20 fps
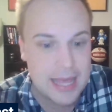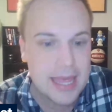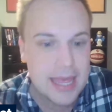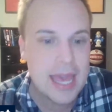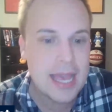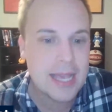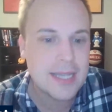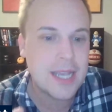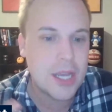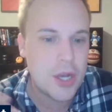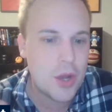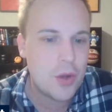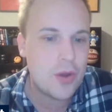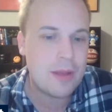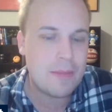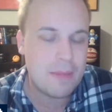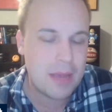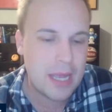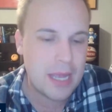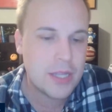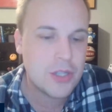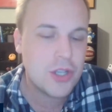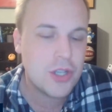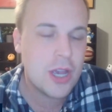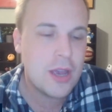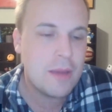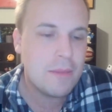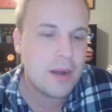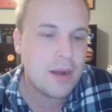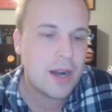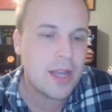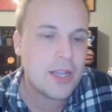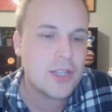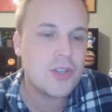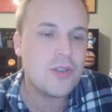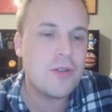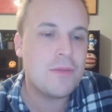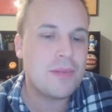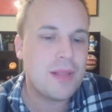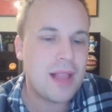that because I know what it means. But it
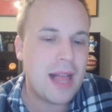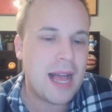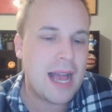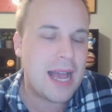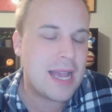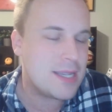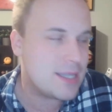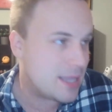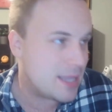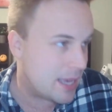also implies